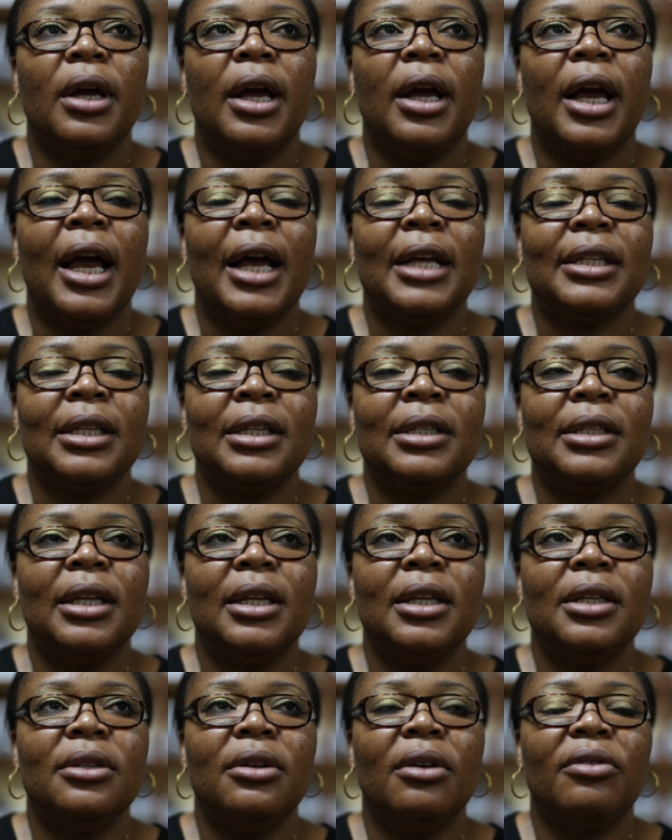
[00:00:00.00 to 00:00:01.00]
as a
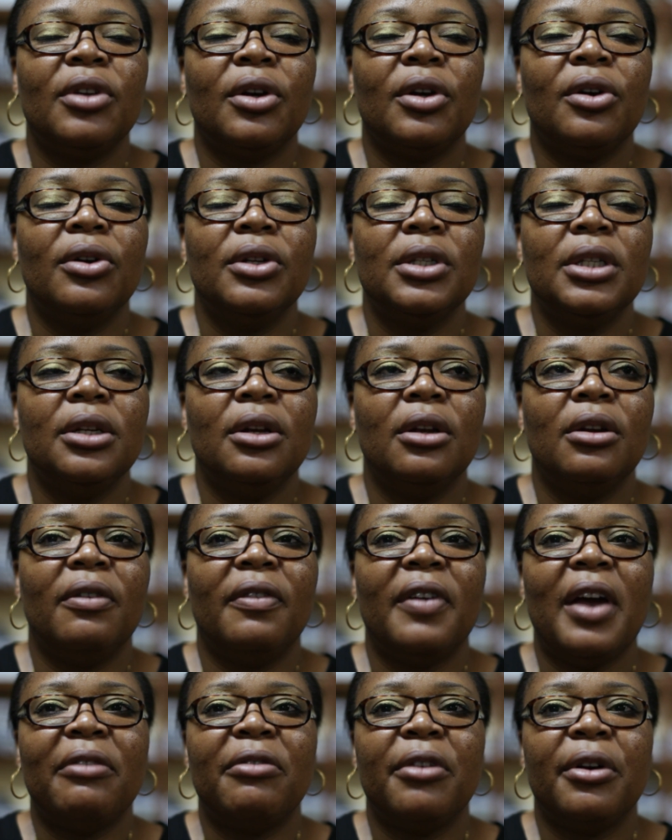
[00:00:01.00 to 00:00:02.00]
citizen of the continent of
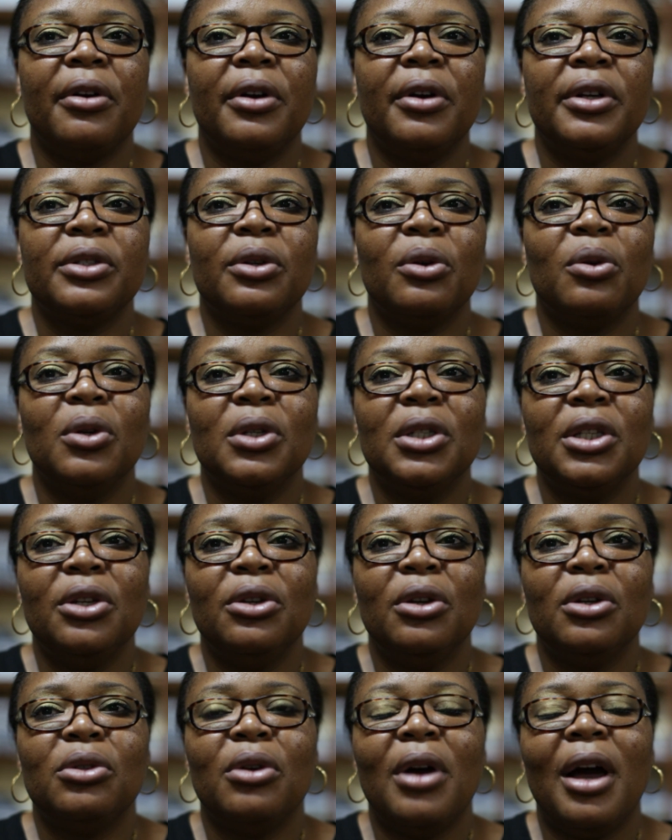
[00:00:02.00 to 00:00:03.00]
Africa is to
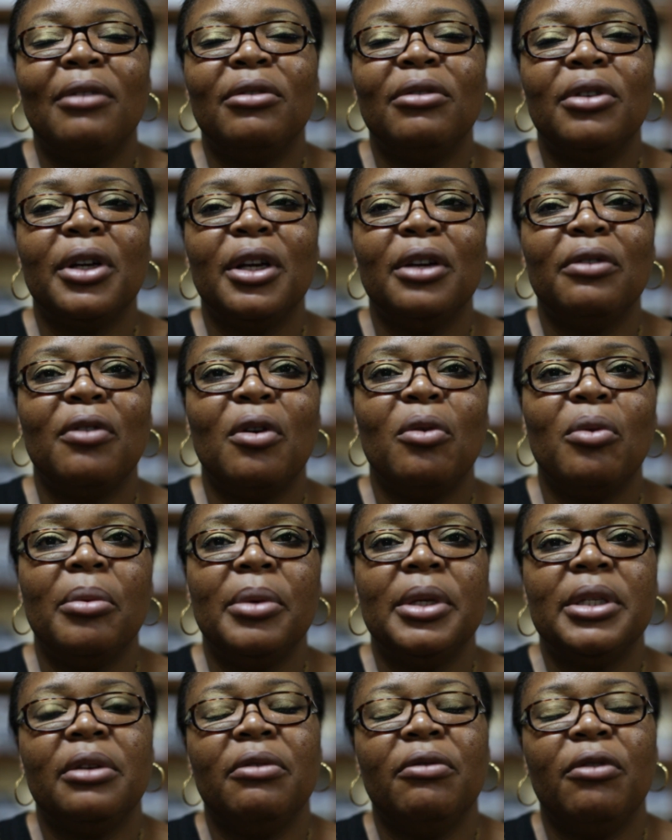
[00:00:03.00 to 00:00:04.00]
continue to advocate for
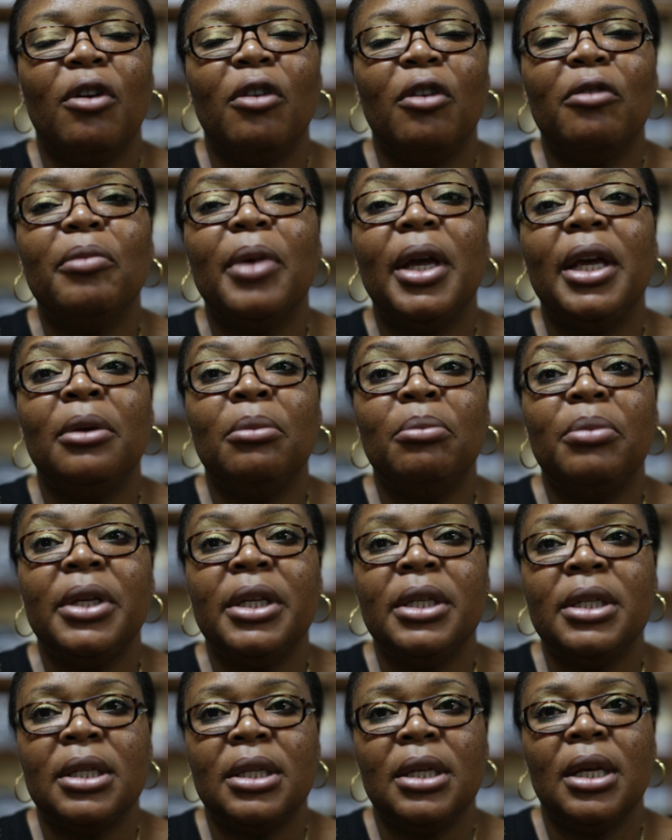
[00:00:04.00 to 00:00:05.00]
women's involvement in
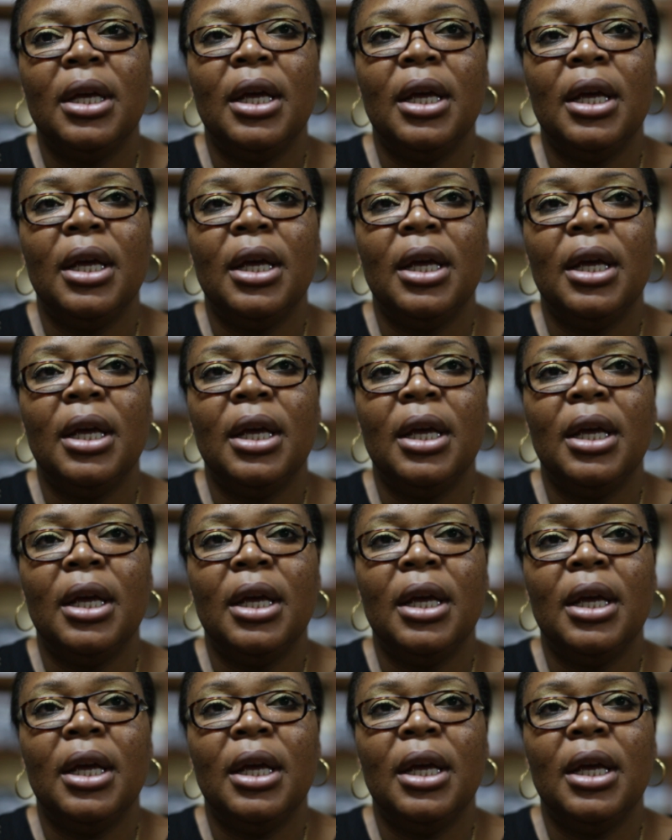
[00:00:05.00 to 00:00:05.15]
peace